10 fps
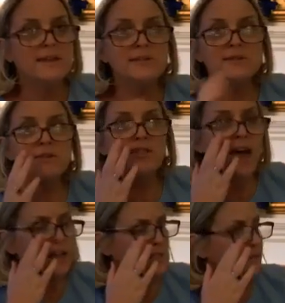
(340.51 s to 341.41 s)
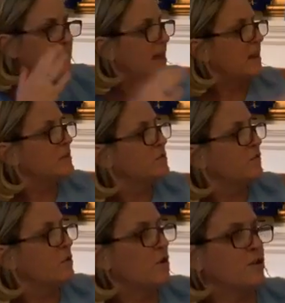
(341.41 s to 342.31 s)
So that's what that is
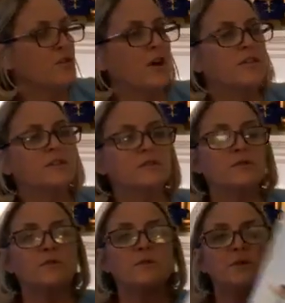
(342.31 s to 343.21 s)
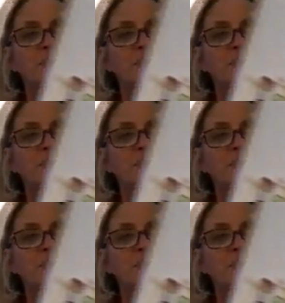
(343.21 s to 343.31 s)
for, thought the school.